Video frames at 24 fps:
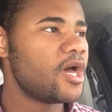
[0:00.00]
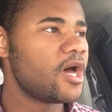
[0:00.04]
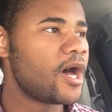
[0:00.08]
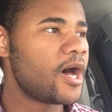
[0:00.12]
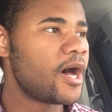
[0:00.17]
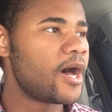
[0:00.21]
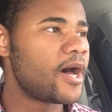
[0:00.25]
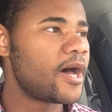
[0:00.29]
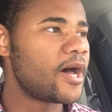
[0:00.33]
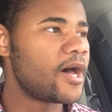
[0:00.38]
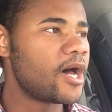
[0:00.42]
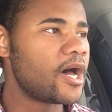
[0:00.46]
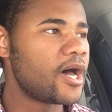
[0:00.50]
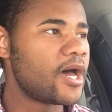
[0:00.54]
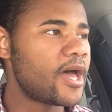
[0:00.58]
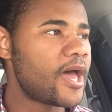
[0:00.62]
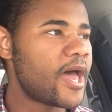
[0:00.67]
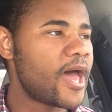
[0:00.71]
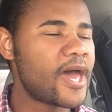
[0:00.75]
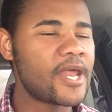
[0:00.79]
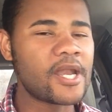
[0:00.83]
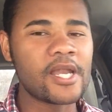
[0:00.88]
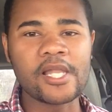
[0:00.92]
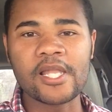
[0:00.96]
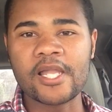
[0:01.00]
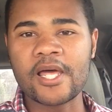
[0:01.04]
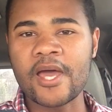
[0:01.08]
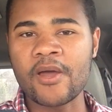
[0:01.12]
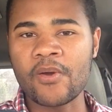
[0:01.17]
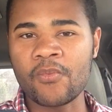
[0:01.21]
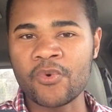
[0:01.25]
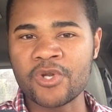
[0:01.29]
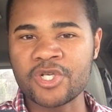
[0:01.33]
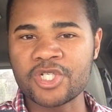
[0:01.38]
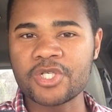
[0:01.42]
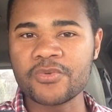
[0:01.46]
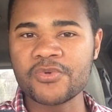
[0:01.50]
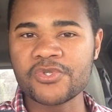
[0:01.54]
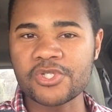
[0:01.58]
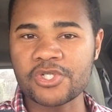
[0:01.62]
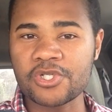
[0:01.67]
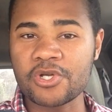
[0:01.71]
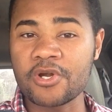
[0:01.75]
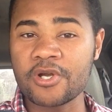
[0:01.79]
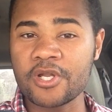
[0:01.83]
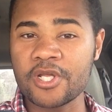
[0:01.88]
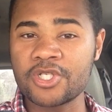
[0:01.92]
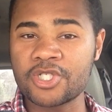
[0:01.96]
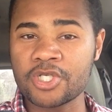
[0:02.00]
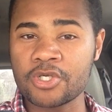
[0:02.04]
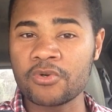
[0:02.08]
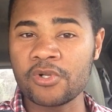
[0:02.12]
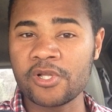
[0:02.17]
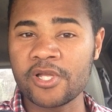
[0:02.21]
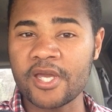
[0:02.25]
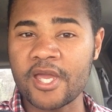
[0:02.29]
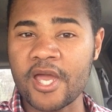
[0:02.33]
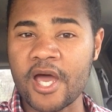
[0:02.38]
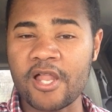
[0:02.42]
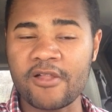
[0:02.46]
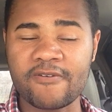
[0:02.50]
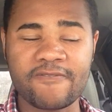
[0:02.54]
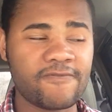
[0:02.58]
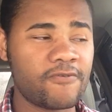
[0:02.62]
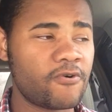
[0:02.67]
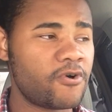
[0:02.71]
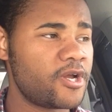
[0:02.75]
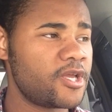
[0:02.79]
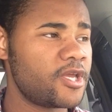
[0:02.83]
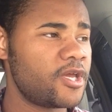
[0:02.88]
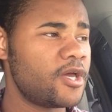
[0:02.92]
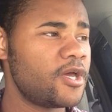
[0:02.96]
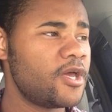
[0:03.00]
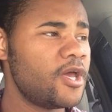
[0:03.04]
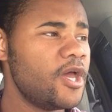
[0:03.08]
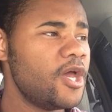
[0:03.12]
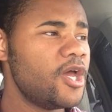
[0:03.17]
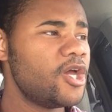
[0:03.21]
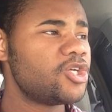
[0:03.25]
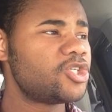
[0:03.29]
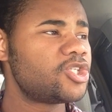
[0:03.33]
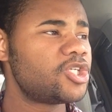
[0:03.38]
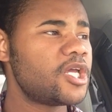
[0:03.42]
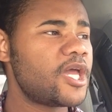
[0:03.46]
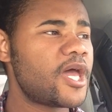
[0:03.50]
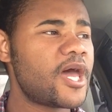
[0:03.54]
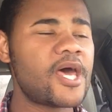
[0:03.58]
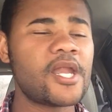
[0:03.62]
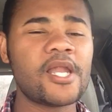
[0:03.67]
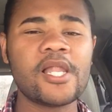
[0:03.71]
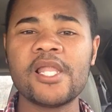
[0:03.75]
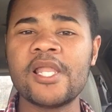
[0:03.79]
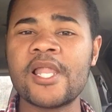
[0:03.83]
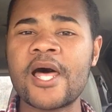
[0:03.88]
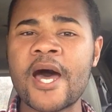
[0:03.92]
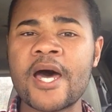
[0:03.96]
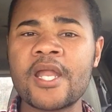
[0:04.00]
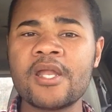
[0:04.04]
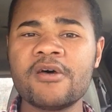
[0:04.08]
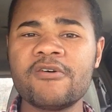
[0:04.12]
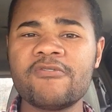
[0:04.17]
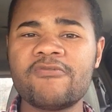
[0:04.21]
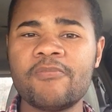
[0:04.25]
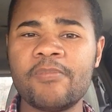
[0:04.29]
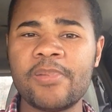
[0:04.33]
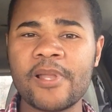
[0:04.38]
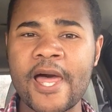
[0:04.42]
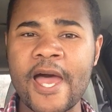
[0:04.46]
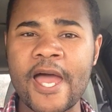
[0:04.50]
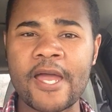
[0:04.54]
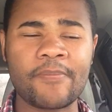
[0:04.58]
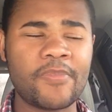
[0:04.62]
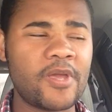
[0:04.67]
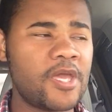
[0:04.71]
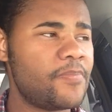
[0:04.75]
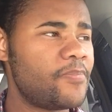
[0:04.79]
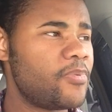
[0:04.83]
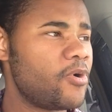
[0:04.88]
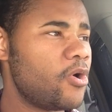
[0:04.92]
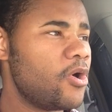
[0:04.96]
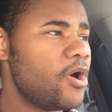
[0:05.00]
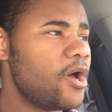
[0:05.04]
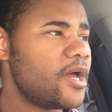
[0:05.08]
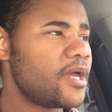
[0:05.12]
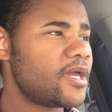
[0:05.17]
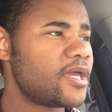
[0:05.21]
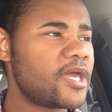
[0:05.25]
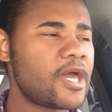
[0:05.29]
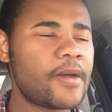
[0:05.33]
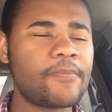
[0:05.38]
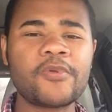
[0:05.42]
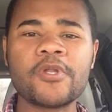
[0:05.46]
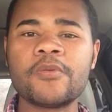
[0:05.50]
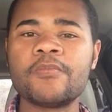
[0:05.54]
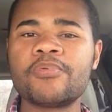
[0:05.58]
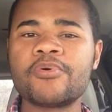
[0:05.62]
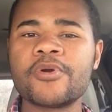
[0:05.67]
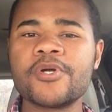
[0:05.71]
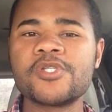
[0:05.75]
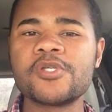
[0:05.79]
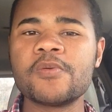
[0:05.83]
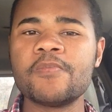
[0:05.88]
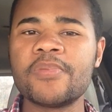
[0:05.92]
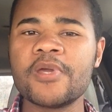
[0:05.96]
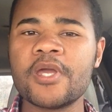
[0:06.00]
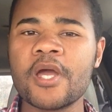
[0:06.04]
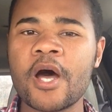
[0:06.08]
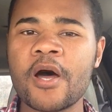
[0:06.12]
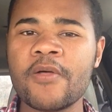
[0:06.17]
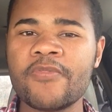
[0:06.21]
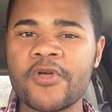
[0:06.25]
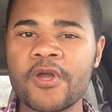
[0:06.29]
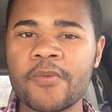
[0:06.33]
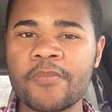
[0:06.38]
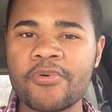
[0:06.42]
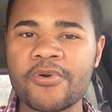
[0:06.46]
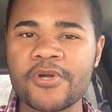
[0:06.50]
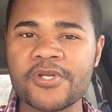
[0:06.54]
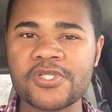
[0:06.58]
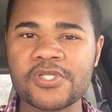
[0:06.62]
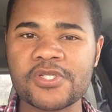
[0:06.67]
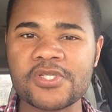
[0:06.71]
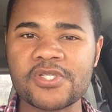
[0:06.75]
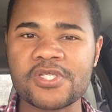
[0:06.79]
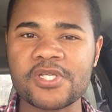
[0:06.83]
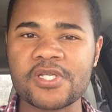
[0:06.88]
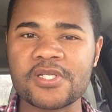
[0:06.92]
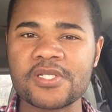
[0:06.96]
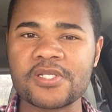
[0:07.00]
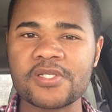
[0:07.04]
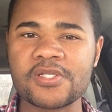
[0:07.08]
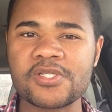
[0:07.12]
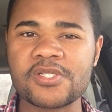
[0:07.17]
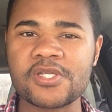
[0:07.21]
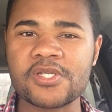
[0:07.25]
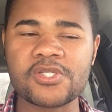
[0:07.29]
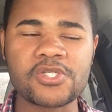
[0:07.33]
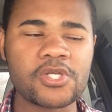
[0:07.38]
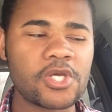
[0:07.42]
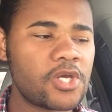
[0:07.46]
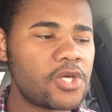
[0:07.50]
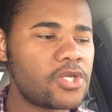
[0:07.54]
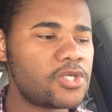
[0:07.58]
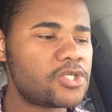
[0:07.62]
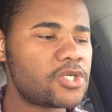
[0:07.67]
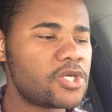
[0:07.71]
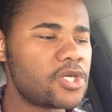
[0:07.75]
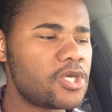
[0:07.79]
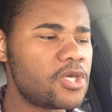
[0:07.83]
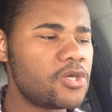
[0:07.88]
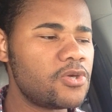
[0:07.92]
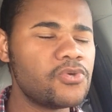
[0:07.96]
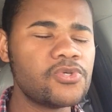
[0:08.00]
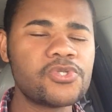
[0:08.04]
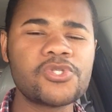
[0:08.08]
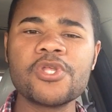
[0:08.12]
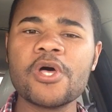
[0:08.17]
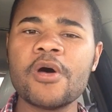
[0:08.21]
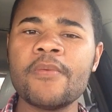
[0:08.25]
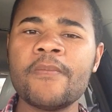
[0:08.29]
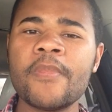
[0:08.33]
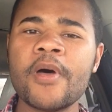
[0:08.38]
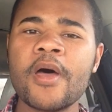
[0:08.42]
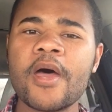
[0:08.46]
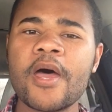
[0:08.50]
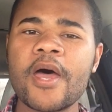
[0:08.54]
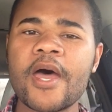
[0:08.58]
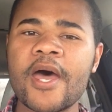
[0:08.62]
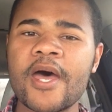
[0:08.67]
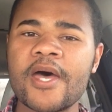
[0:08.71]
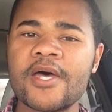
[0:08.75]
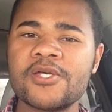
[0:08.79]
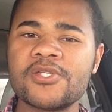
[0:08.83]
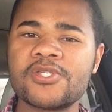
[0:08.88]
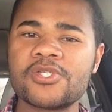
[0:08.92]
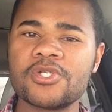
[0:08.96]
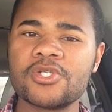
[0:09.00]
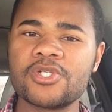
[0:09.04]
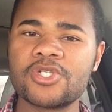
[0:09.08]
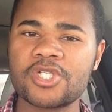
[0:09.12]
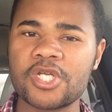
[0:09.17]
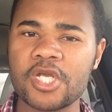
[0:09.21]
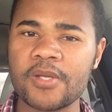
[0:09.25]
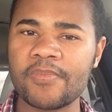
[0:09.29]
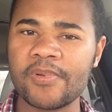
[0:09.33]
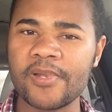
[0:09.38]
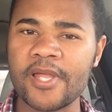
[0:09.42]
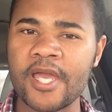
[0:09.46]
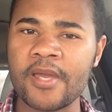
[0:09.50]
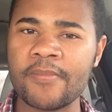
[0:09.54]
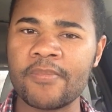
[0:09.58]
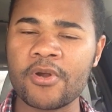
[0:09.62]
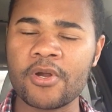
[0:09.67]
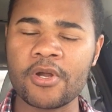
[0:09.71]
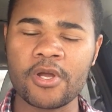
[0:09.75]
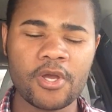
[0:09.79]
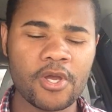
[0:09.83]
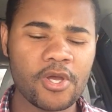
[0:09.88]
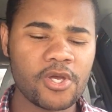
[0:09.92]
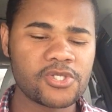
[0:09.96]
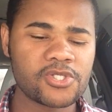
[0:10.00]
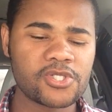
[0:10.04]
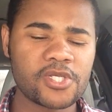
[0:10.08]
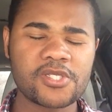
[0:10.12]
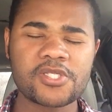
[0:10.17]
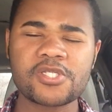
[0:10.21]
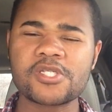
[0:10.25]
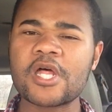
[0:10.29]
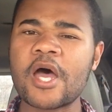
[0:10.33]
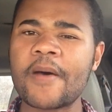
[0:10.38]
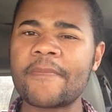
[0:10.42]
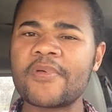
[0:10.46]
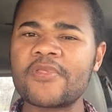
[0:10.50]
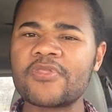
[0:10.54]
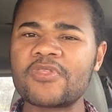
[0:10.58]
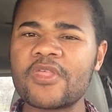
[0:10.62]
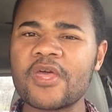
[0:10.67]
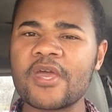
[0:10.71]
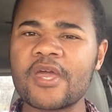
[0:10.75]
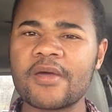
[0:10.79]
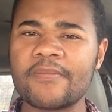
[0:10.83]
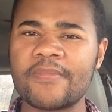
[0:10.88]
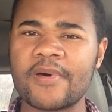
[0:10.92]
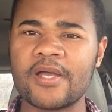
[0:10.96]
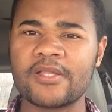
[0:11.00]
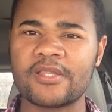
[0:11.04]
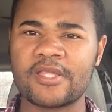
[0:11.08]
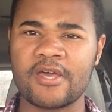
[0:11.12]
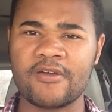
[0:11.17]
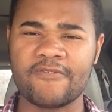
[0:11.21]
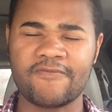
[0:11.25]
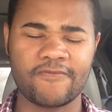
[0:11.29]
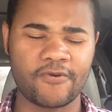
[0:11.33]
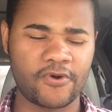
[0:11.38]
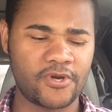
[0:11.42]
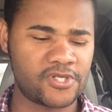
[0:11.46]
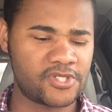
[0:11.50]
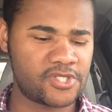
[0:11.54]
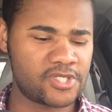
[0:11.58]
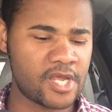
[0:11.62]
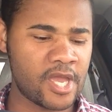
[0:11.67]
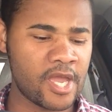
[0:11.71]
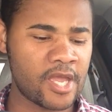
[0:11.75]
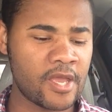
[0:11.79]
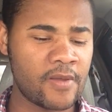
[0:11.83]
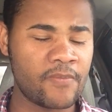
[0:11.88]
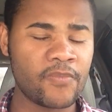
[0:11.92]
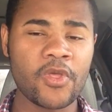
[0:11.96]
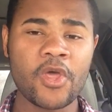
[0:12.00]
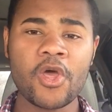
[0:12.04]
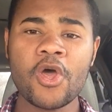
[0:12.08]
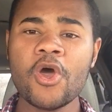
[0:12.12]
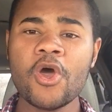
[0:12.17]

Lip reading: when she was Attorney General in California, she had a lot of black people kept in prison beyond their prison sentences to use them as cheap labor. So let's stop and think about that for a second.